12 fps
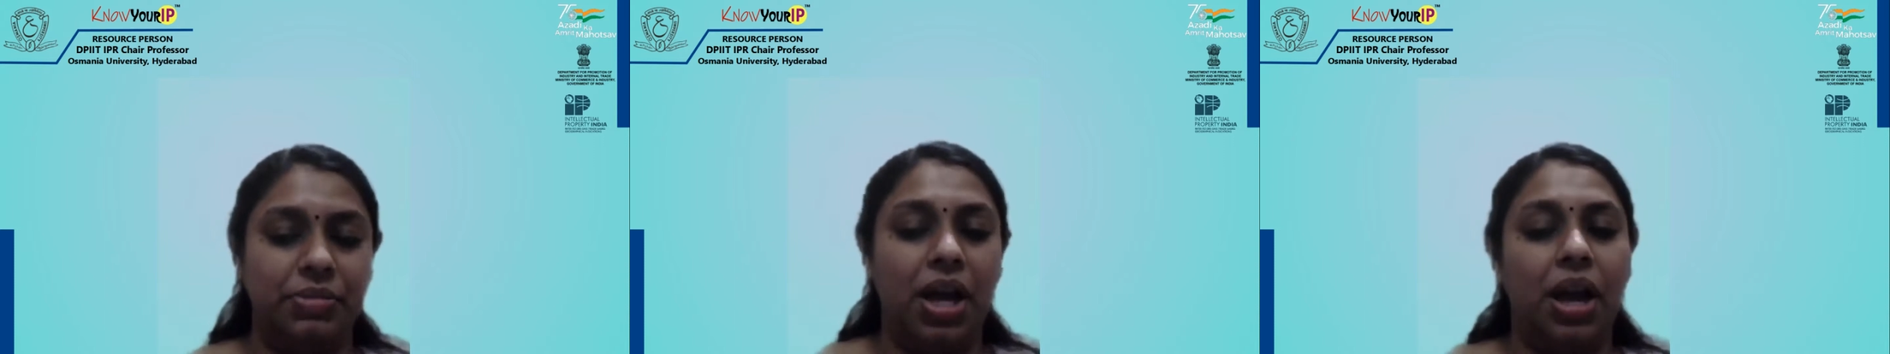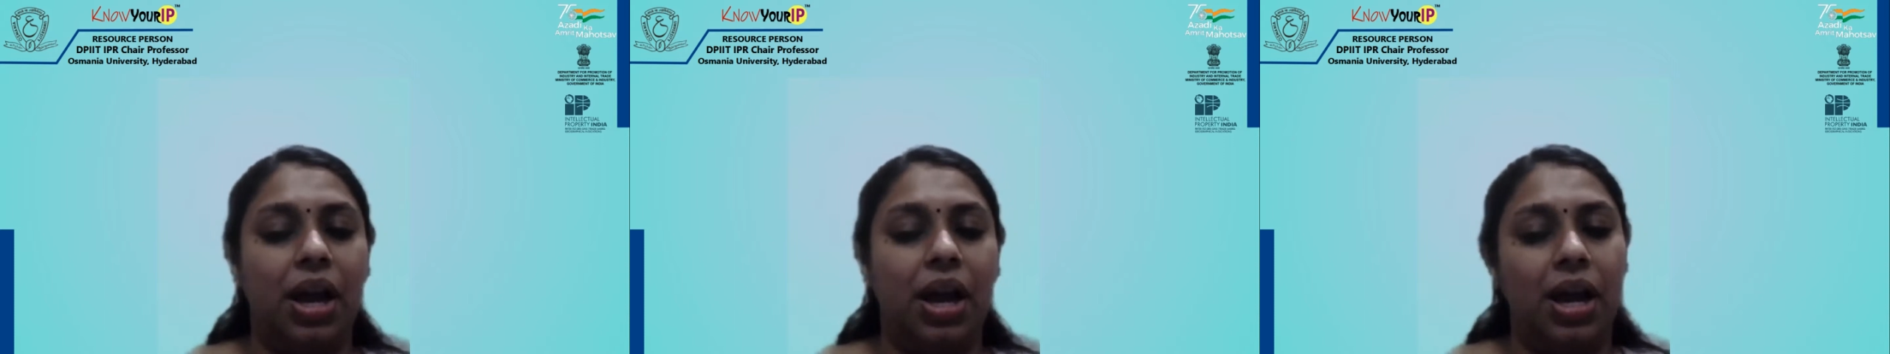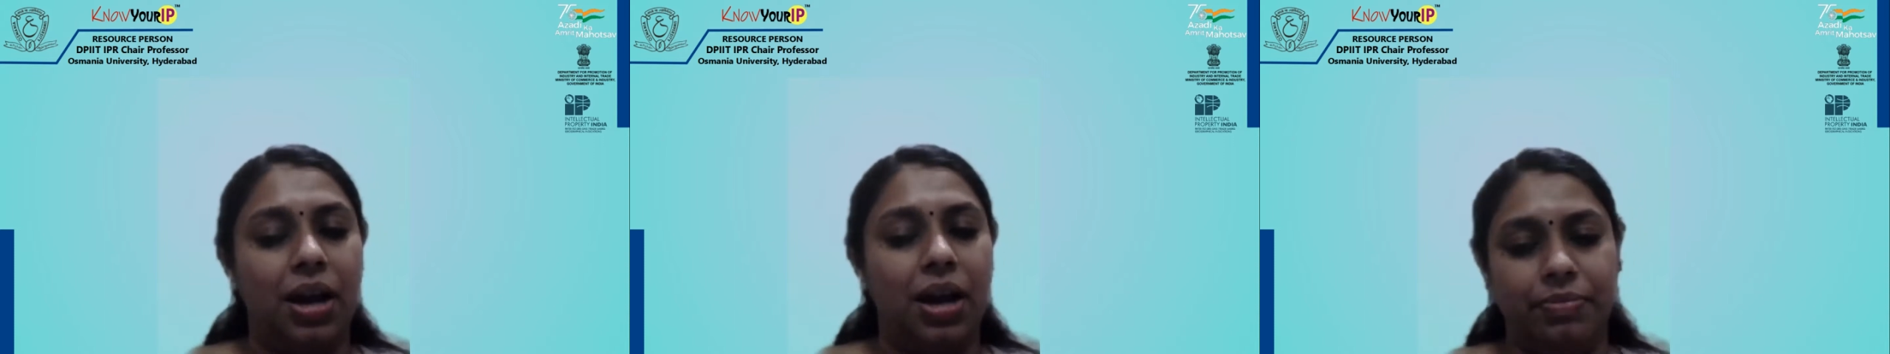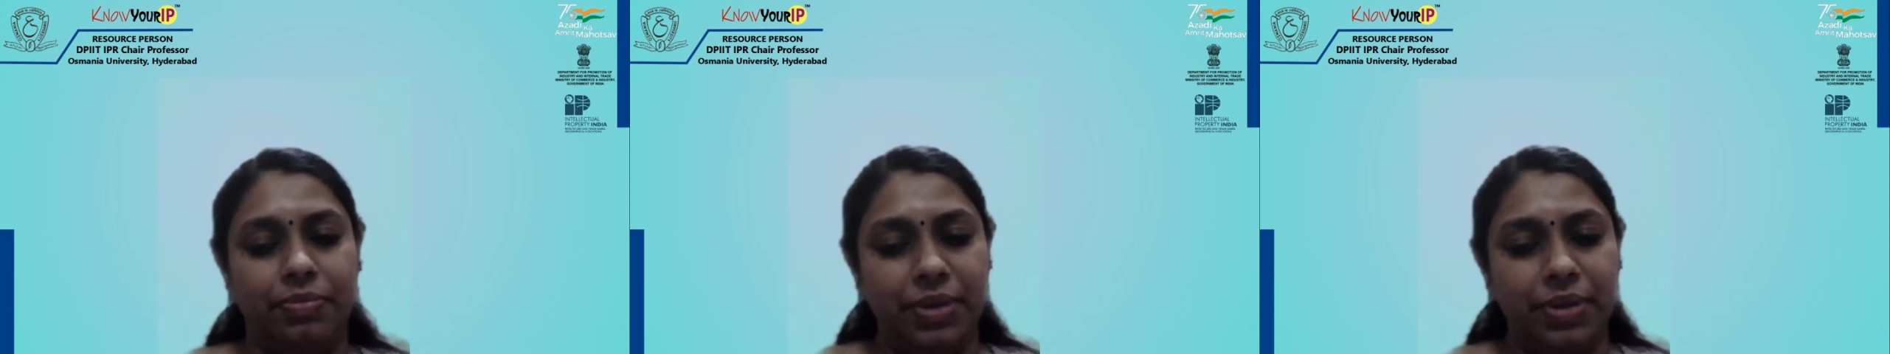
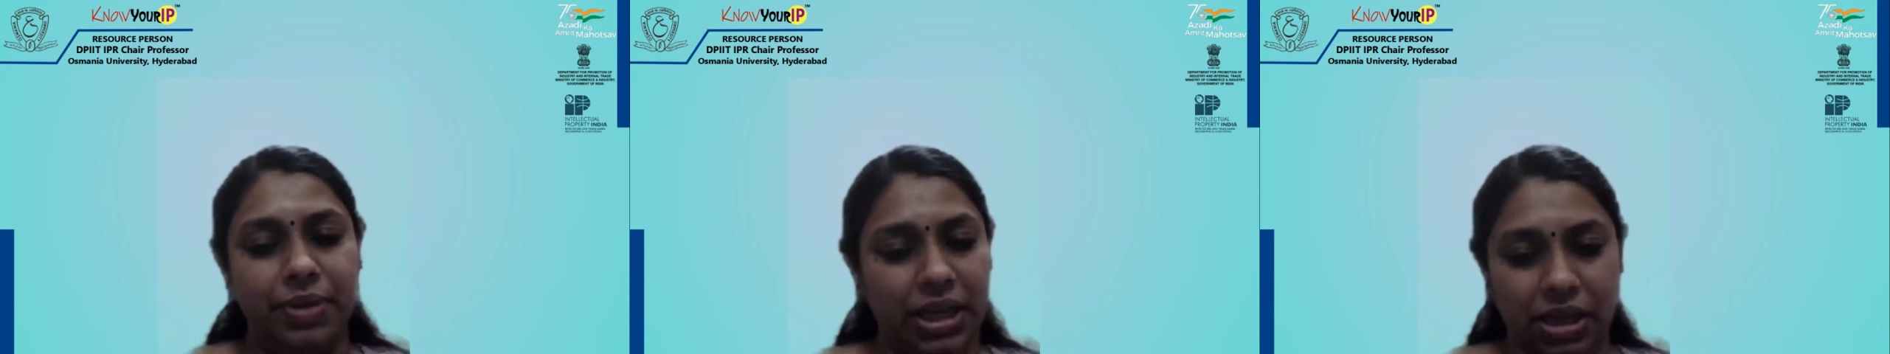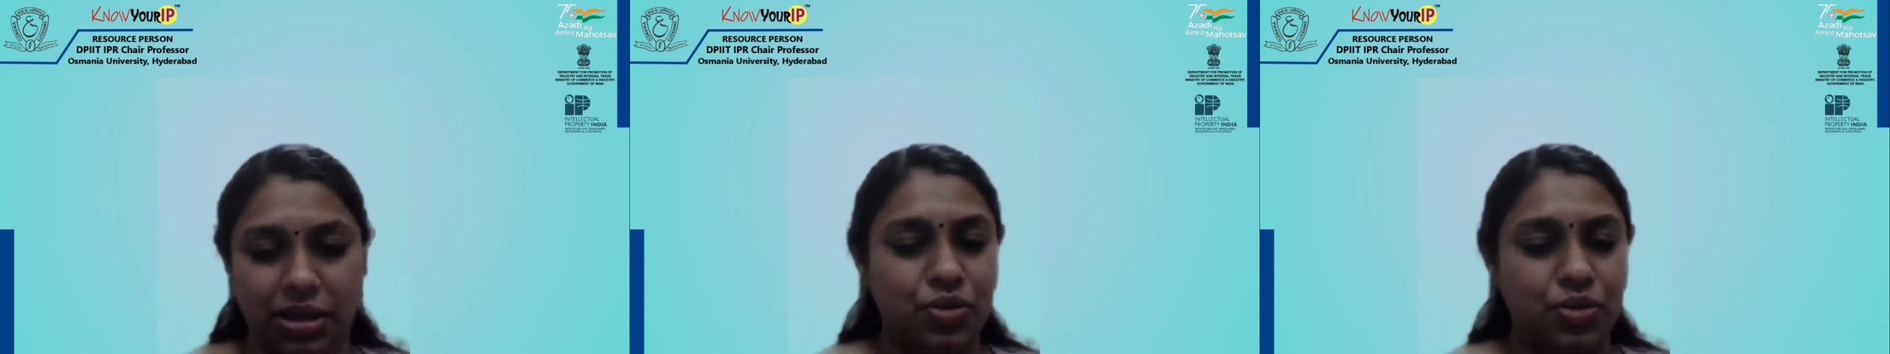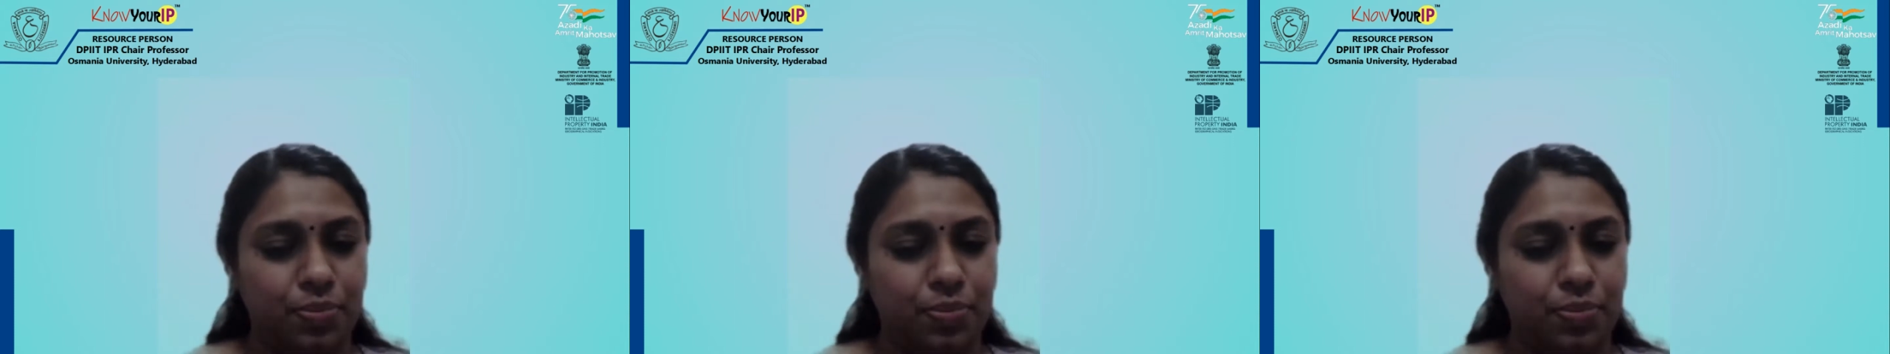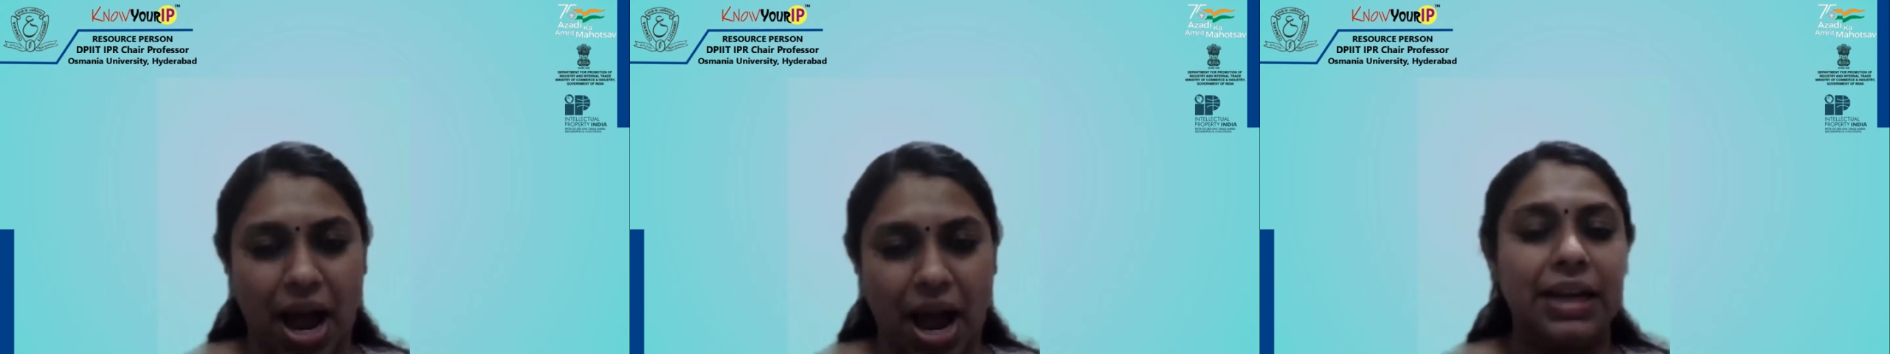To act as